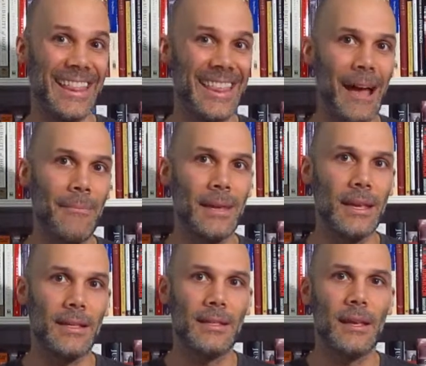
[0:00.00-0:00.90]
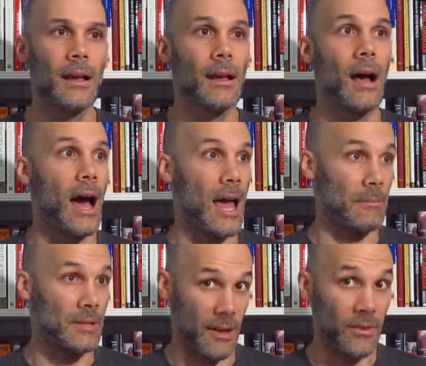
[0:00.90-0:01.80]
That means
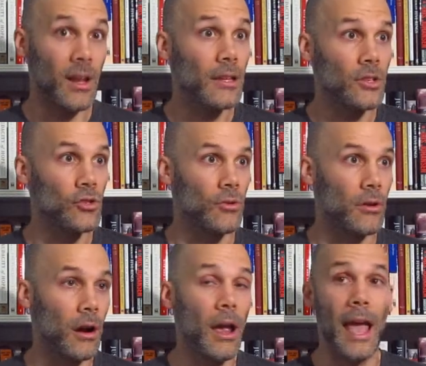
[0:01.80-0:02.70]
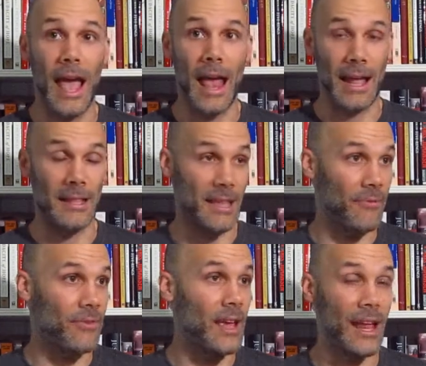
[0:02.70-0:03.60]
I'm definitely sure, and
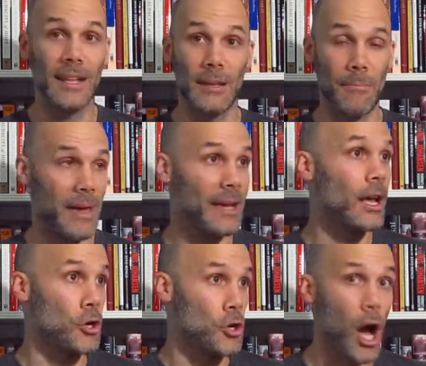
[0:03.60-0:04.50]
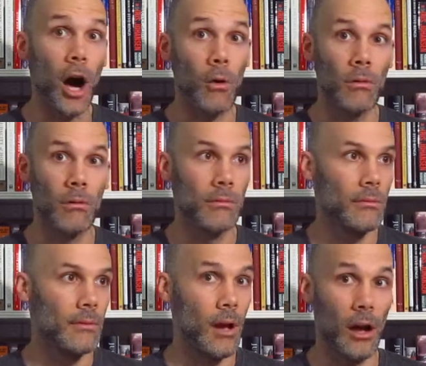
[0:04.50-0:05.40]
it's a big no,
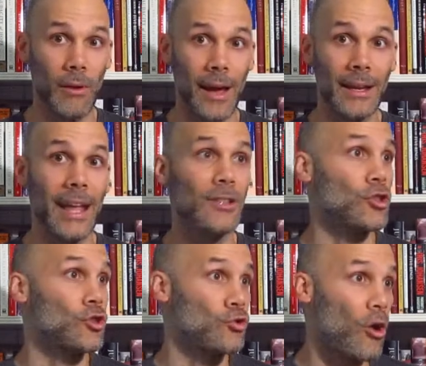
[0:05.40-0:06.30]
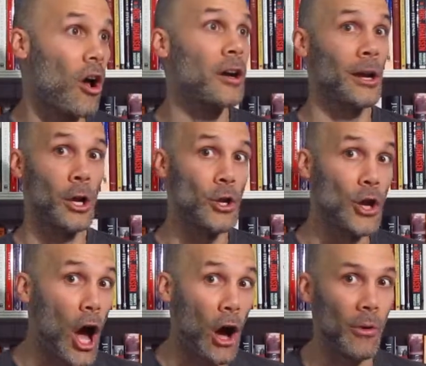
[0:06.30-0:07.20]
alright? It's a strong
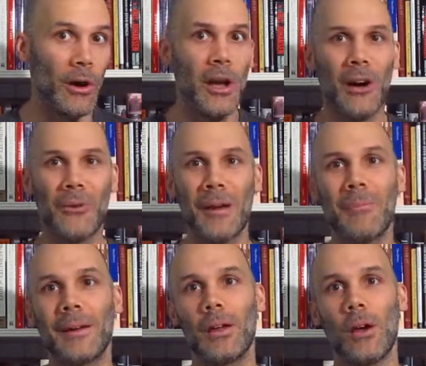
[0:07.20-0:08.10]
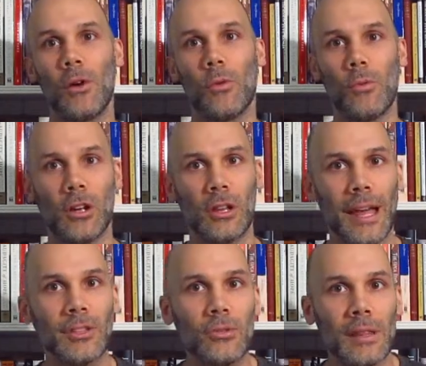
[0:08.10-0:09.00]
no, alright? But we don't
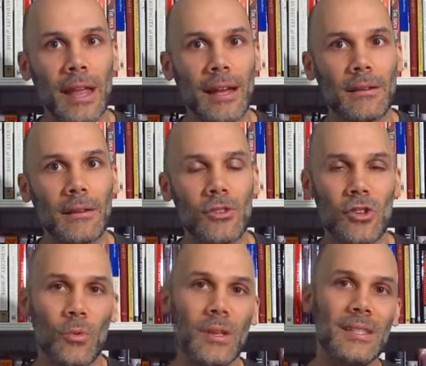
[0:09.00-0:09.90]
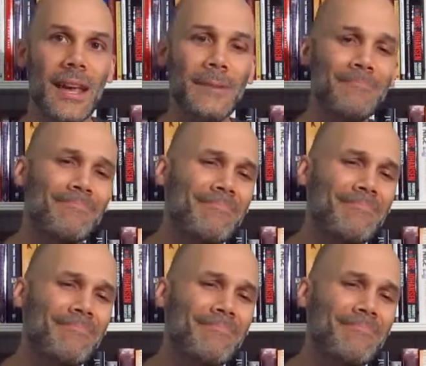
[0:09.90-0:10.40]
like doing that, so we say,